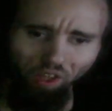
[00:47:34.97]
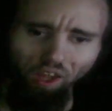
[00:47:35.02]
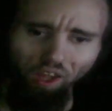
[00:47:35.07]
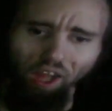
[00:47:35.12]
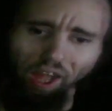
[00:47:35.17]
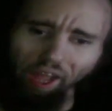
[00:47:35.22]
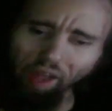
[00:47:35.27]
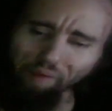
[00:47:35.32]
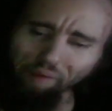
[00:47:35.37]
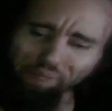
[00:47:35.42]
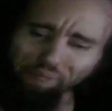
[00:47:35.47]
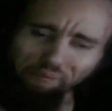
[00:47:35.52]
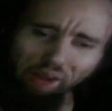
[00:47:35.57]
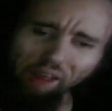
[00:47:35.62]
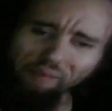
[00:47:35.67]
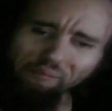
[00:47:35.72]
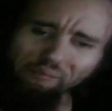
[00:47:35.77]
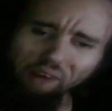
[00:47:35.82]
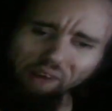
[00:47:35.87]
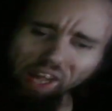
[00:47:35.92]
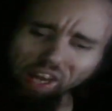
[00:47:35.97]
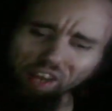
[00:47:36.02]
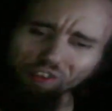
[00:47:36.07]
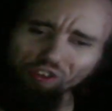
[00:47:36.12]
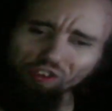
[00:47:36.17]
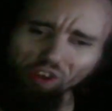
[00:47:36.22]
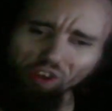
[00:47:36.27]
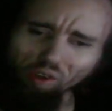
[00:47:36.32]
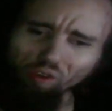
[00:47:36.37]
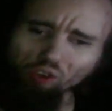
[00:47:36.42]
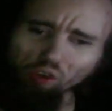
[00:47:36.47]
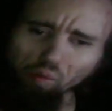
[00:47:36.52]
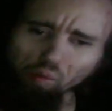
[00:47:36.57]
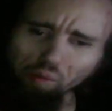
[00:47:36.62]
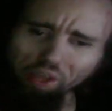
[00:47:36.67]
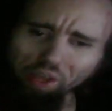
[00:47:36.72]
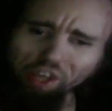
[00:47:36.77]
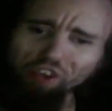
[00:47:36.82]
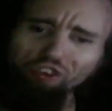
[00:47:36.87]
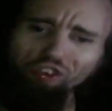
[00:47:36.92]
If anybody deserves to
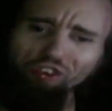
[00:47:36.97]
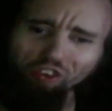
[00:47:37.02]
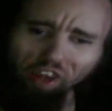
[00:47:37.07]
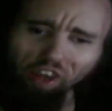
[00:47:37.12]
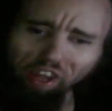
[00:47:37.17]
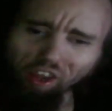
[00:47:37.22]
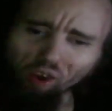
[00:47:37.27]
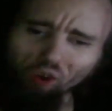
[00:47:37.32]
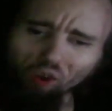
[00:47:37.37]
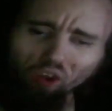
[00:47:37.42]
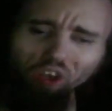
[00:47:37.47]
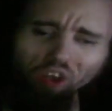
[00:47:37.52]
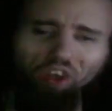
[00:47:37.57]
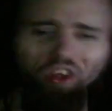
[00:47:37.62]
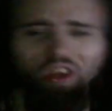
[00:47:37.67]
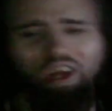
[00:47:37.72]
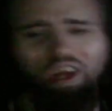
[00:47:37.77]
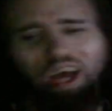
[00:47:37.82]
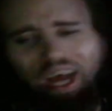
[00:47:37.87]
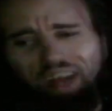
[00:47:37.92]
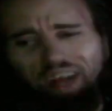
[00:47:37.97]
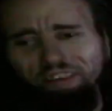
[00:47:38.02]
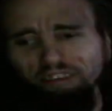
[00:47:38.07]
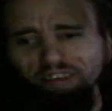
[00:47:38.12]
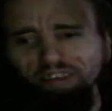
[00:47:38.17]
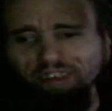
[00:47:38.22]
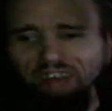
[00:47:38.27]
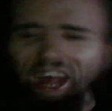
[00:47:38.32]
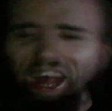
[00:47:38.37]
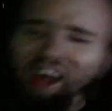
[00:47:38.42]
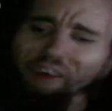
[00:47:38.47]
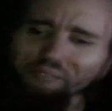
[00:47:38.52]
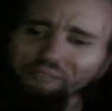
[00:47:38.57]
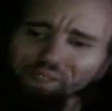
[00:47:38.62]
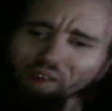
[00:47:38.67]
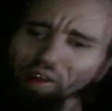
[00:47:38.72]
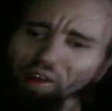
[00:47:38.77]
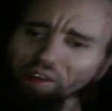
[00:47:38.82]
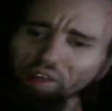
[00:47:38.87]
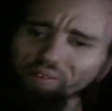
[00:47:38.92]
be in jail, it's that
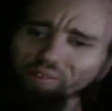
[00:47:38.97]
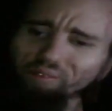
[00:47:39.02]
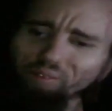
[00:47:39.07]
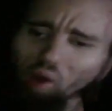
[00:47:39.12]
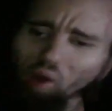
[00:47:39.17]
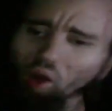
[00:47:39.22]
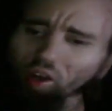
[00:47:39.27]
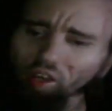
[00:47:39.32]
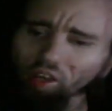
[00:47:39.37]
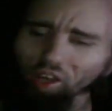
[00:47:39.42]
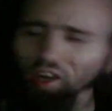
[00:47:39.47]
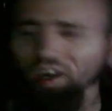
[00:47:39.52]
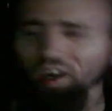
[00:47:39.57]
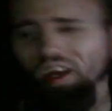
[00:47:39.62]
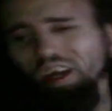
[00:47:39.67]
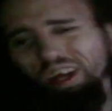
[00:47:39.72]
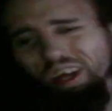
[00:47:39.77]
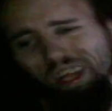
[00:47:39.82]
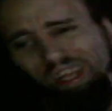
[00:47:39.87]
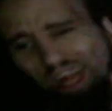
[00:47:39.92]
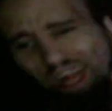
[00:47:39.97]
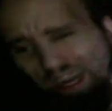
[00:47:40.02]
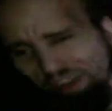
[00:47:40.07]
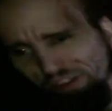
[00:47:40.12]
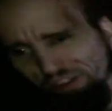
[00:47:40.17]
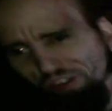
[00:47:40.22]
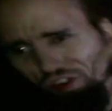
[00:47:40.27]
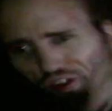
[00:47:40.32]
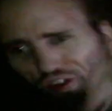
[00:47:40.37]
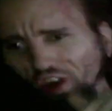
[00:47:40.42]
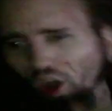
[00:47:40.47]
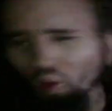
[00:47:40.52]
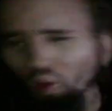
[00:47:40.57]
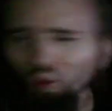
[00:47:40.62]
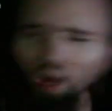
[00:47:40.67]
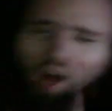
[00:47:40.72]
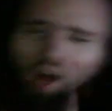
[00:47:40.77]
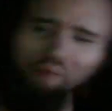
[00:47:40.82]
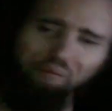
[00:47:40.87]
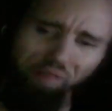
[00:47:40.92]
motherfucker that showed
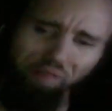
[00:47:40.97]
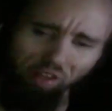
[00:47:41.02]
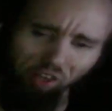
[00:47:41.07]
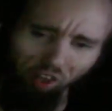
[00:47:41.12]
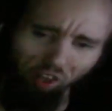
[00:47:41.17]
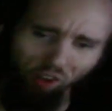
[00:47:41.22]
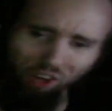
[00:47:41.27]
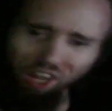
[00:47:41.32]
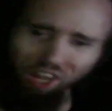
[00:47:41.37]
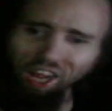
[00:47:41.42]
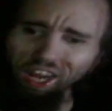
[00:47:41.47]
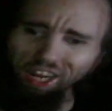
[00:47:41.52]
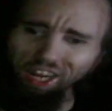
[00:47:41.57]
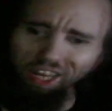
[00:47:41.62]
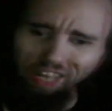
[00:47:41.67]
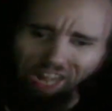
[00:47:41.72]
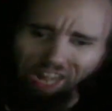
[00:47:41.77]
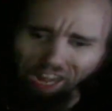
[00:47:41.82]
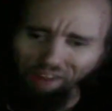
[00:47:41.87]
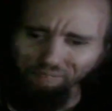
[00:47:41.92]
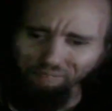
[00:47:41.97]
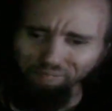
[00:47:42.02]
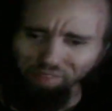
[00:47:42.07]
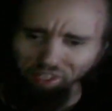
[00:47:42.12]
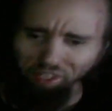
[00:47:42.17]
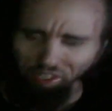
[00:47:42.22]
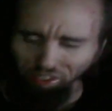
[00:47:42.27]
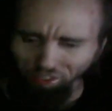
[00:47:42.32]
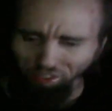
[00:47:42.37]
up here, not me.